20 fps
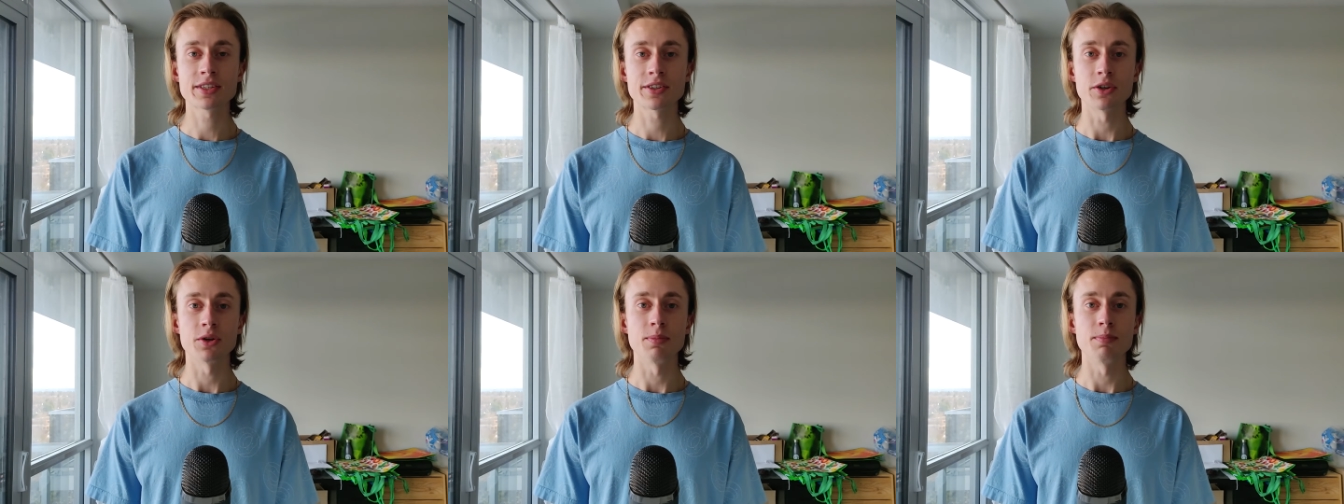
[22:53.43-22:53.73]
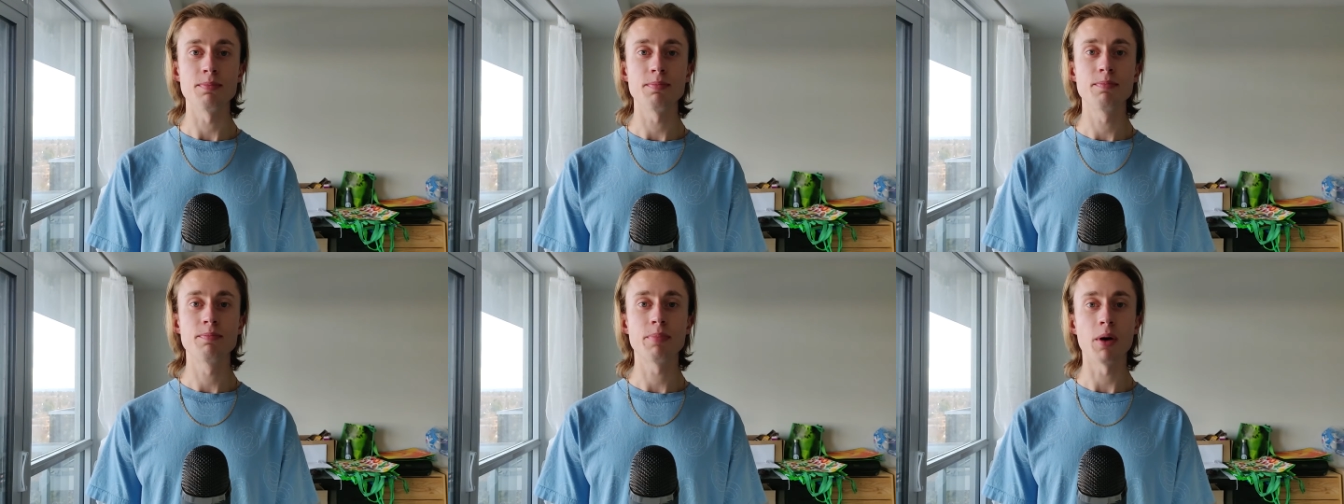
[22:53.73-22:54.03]
They're
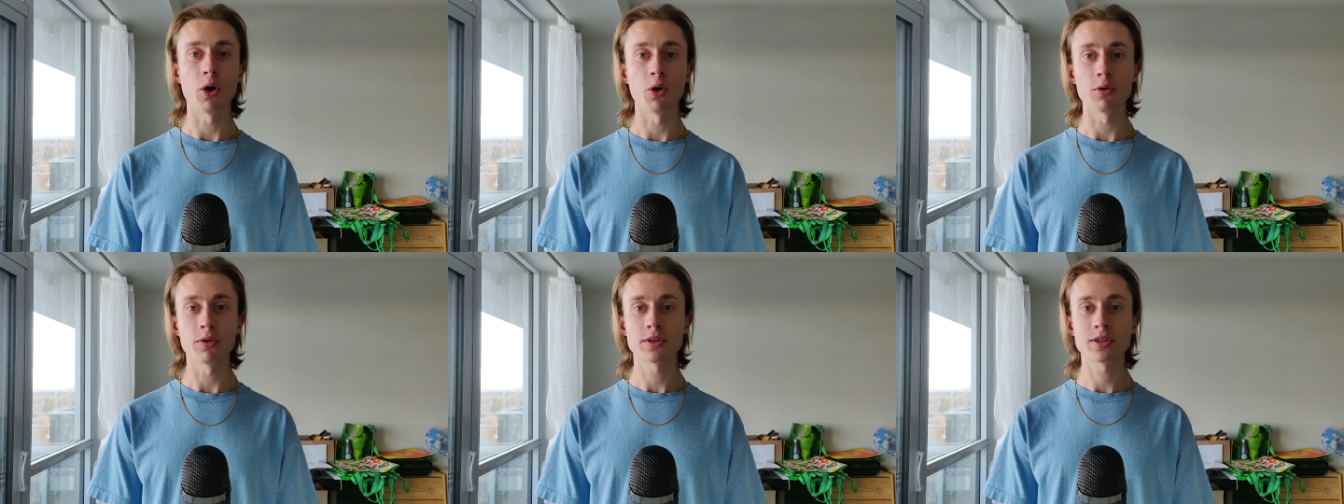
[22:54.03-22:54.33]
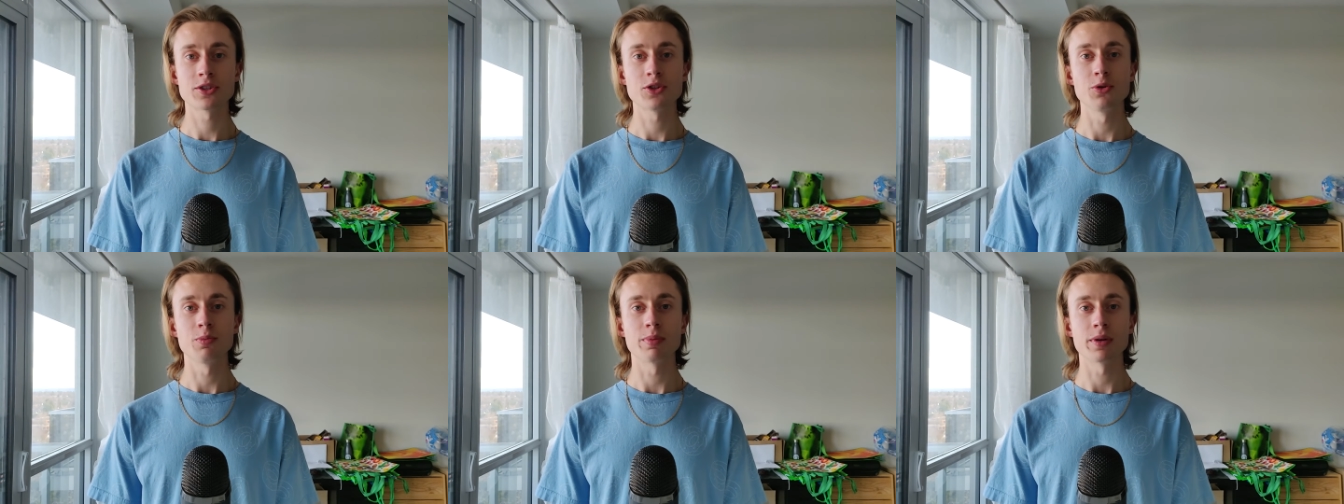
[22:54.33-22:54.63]
both
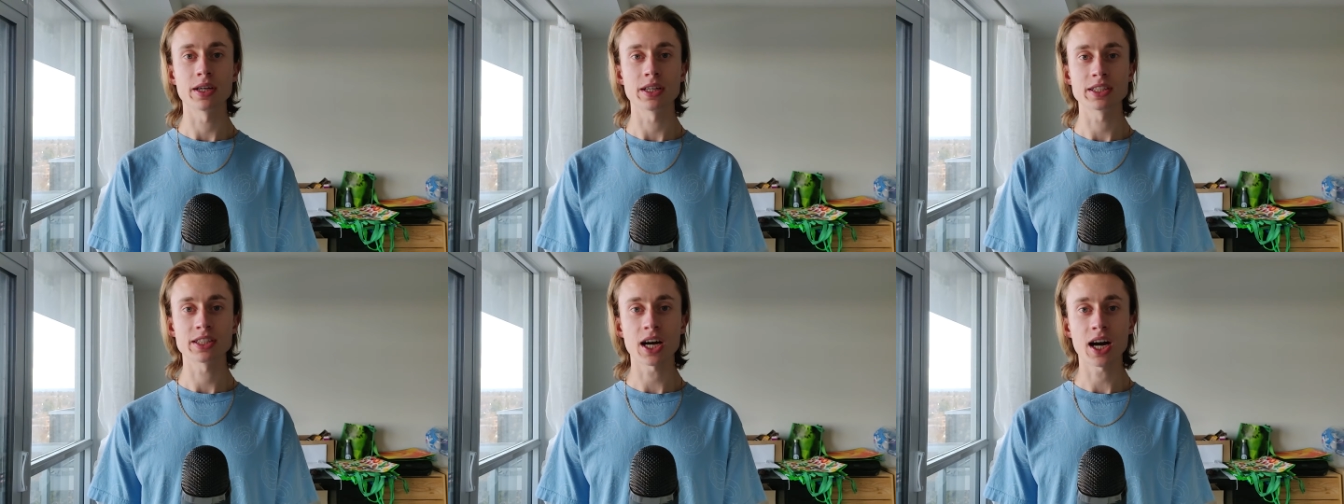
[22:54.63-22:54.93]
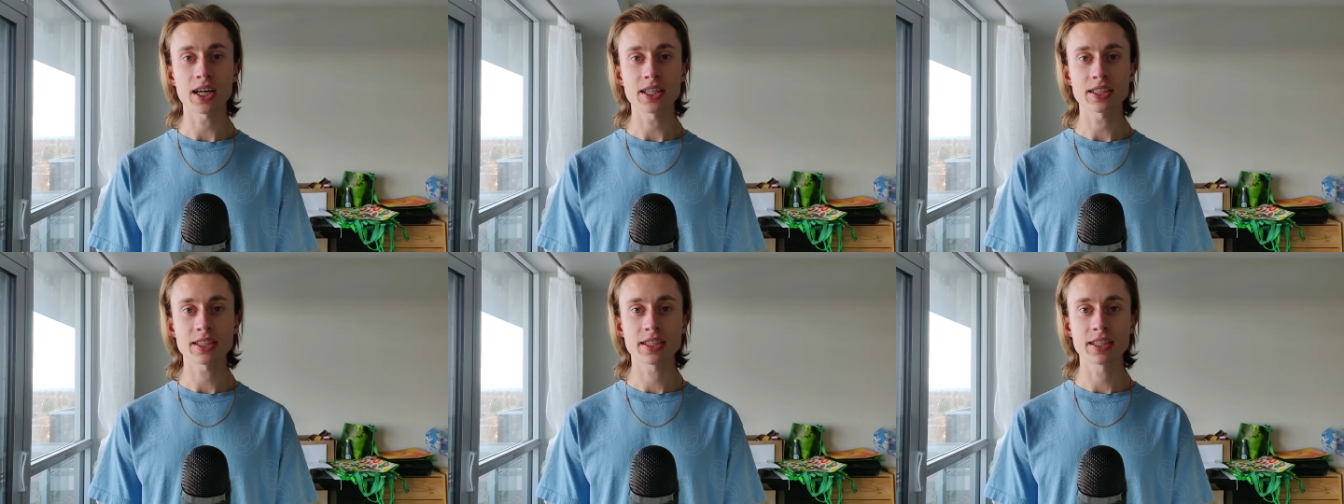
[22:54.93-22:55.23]
super
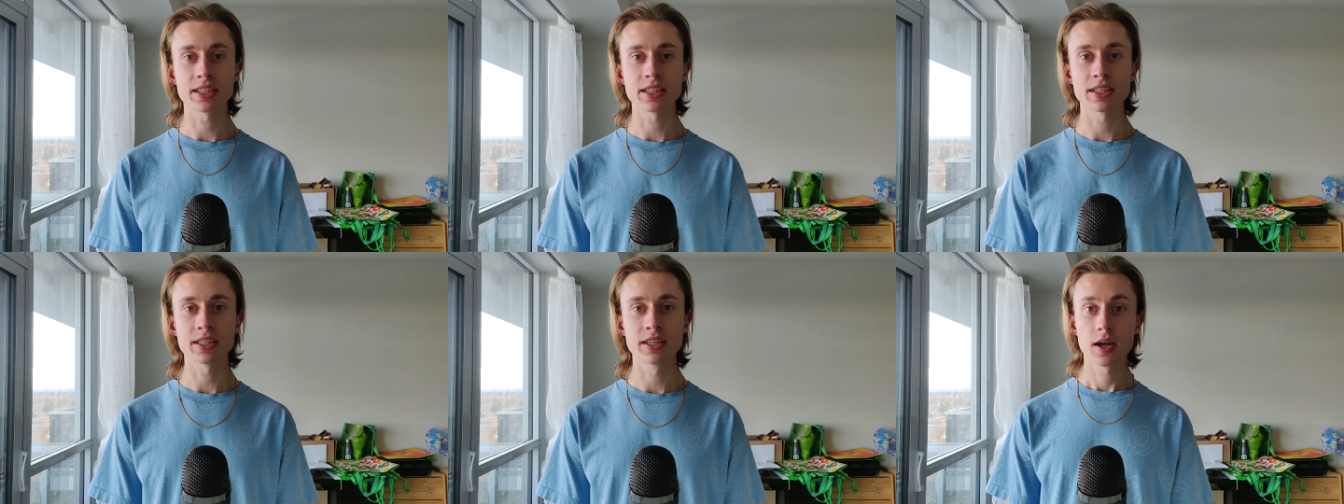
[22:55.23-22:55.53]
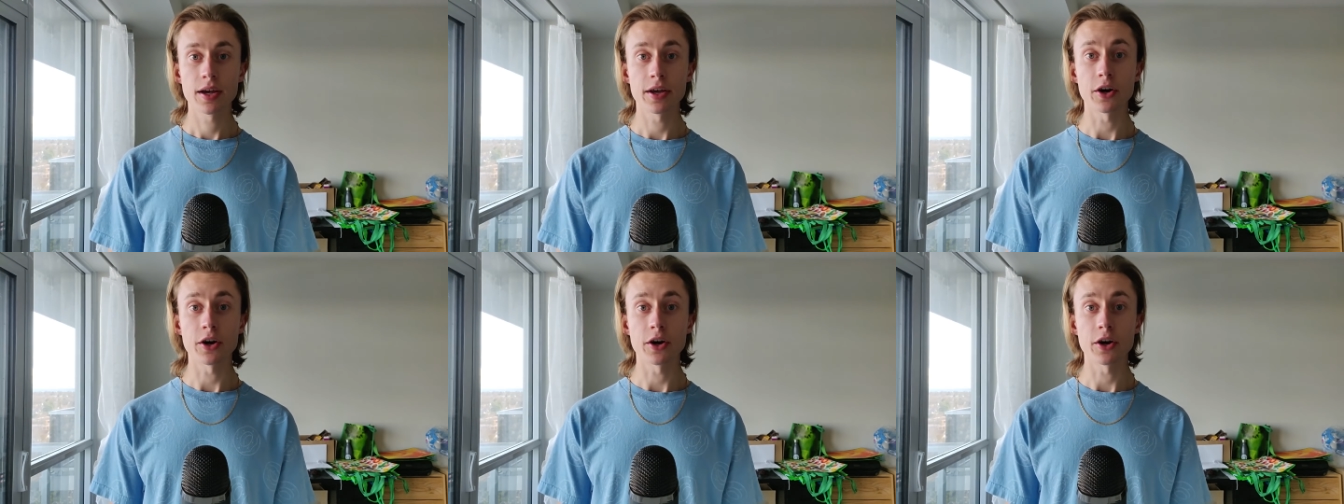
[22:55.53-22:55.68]
exhausted.